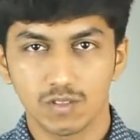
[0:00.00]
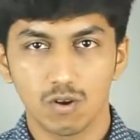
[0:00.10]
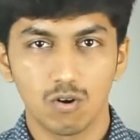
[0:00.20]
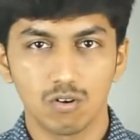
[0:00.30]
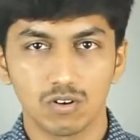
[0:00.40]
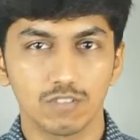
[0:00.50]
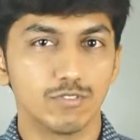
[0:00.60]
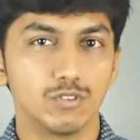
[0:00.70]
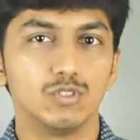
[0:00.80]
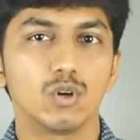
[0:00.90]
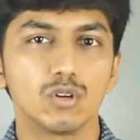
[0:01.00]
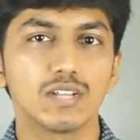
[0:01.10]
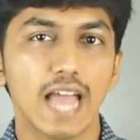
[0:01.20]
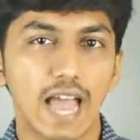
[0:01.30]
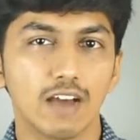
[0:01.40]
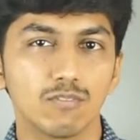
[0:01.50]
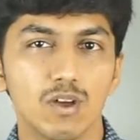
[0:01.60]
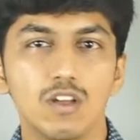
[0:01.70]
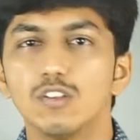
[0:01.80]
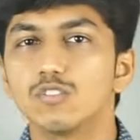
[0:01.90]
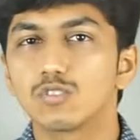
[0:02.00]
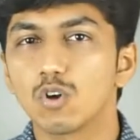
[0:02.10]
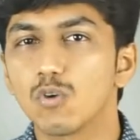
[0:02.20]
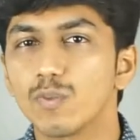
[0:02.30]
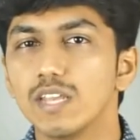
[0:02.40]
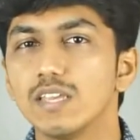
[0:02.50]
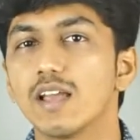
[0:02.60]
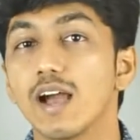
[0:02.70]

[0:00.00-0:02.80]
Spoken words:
or if you don't have so many